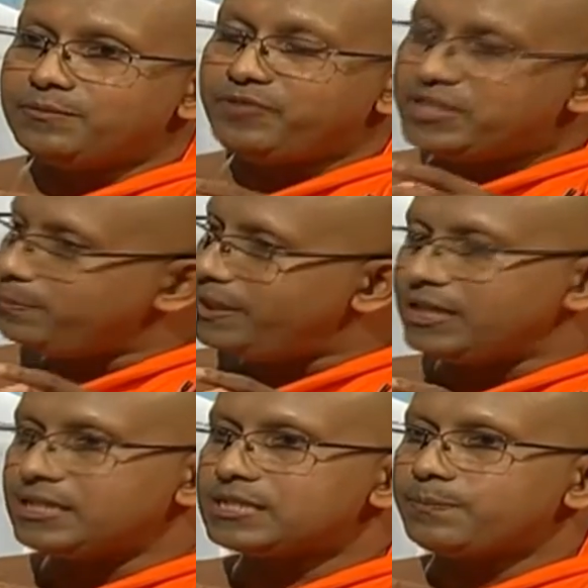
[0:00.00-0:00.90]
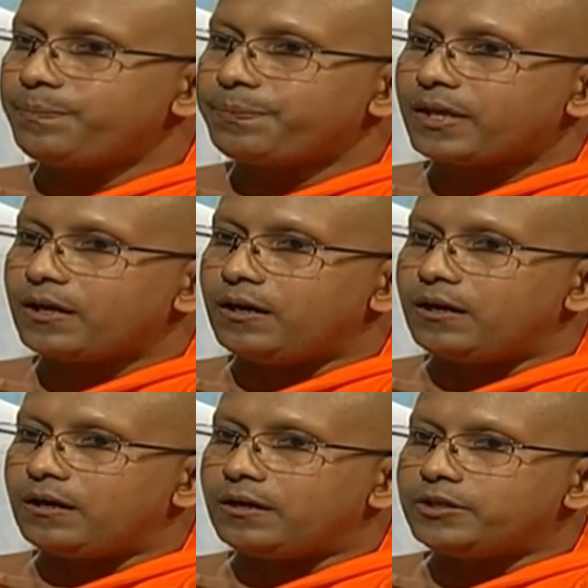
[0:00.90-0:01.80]
which means
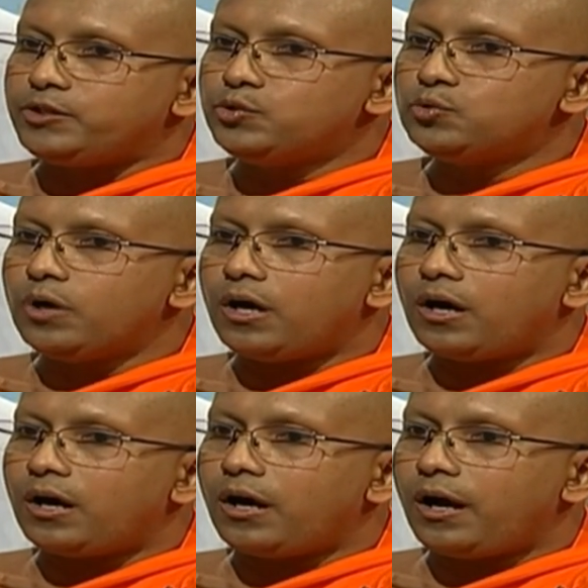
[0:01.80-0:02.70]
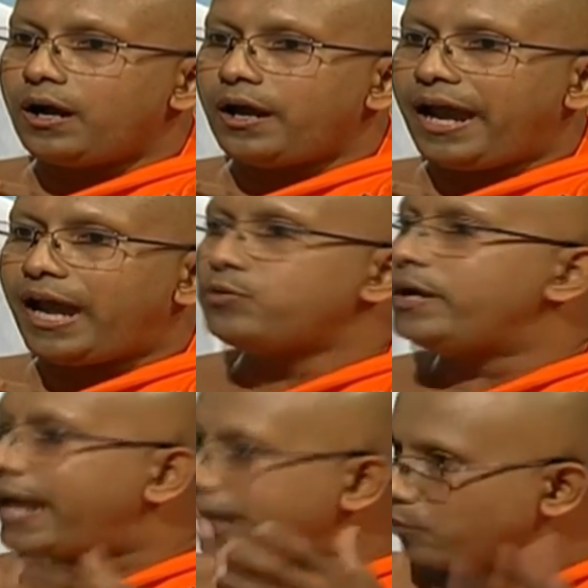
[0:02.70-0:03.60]
you have
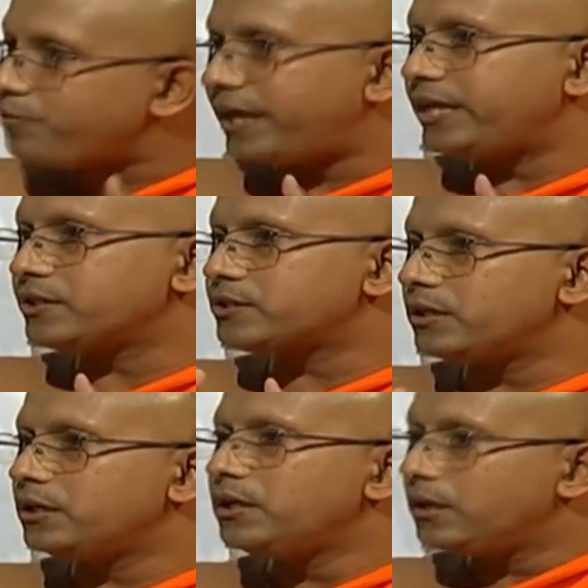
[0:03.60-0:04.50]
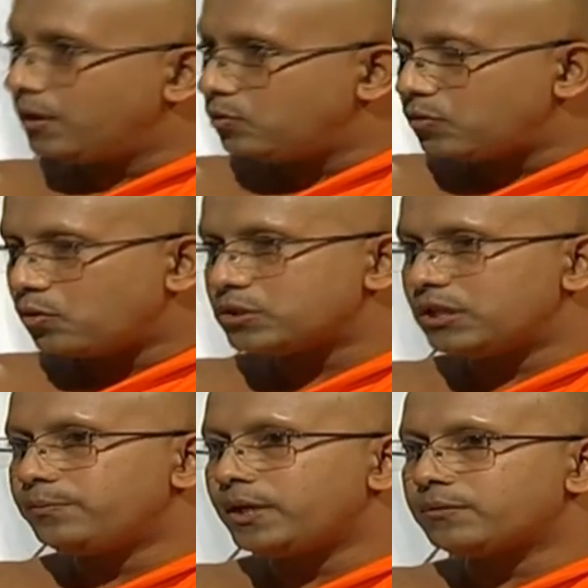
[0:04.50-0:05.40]
a lack of attention. Now,
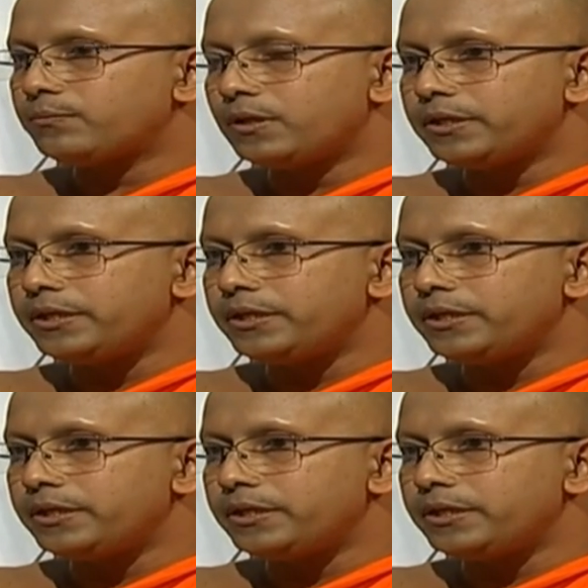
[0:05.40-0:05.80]
Kosala Mahatma,